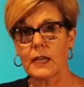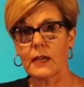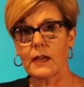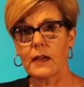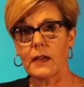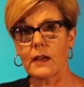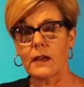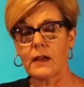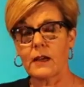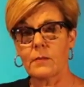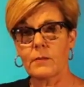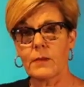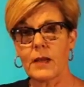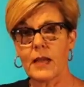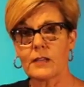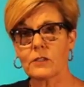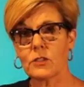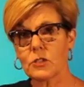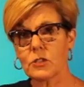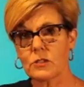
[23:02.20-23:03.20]
um,
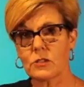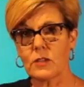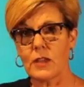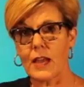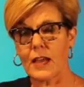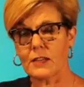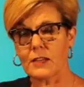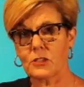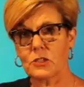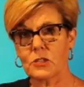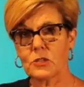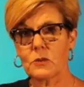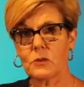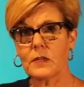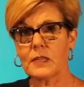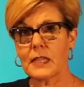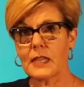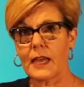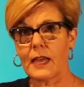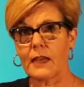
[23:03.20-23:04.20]
at at
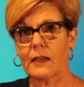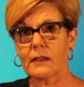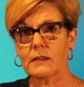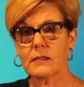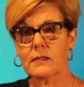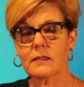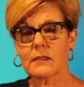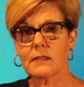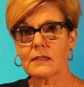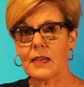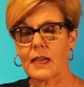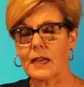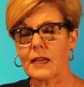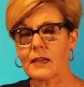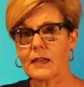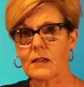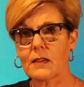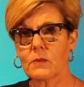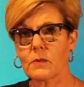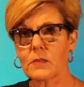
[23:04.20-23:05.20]
doing that
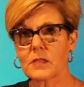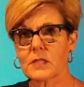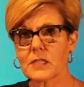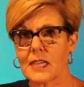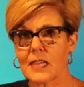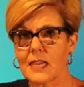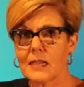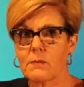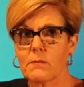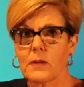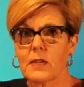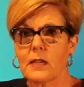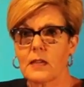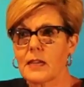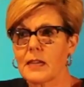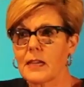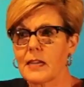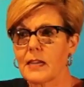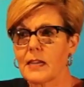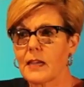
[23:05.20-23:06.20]
that it was he
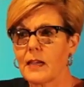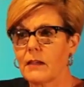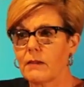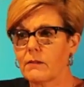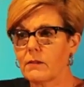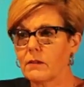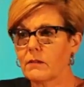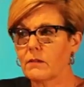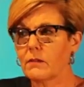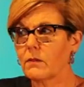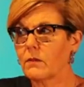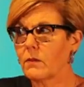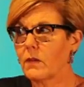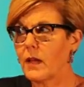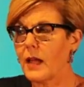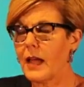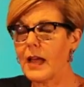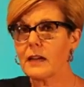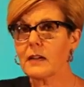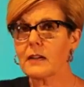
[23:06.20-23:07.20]
he
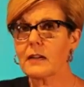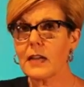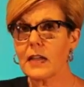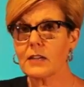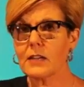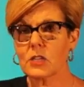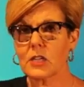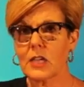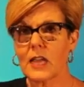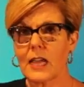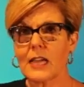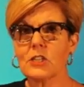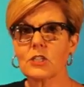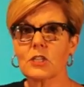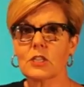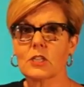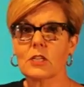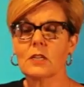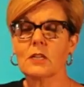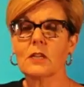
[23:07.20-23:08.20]
an
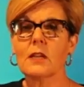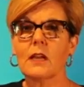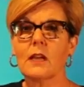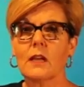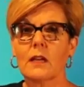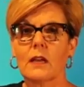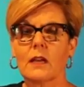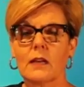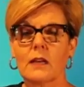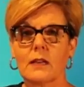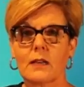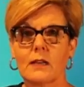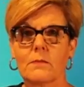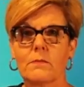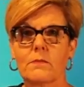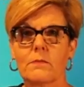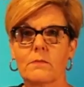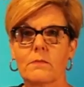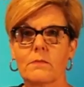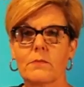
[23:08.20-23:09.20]
education,
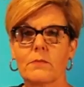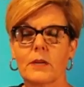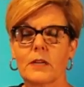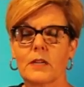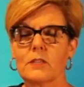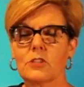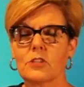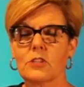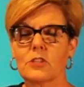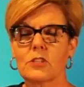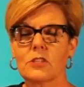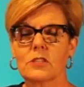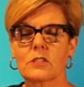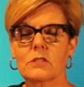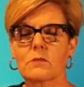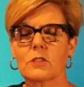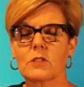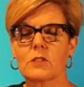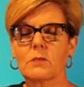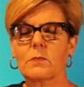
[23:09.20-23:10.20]
um, but
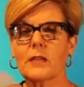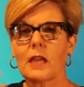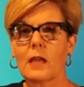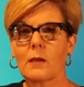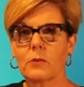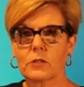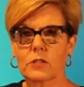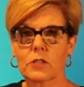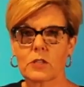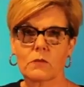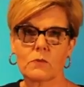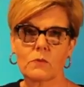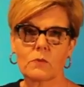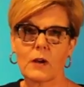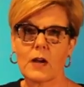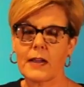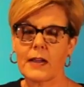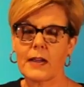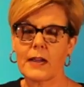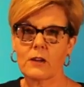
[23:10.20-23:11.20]
just to be able to
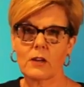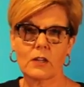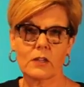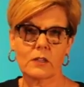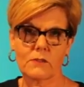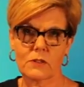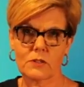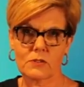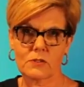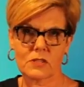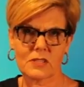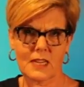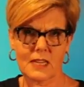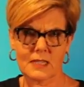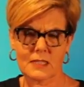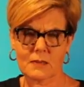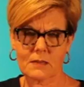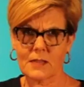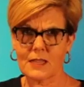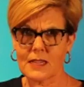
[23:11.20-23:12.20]
write all of those
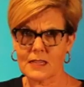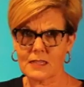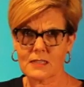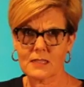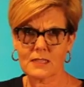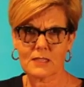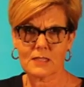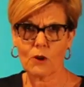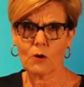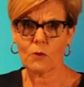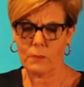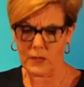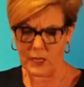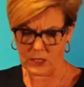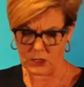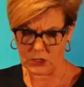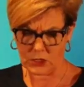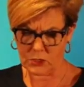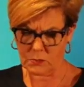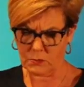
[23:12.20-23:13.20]
things, I mean, that's so
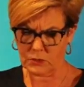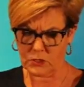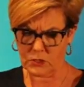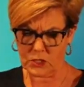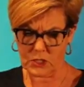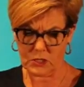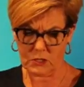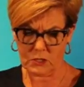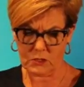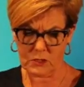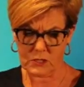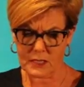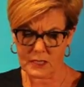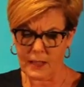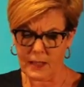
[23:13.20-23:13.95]
much to produce.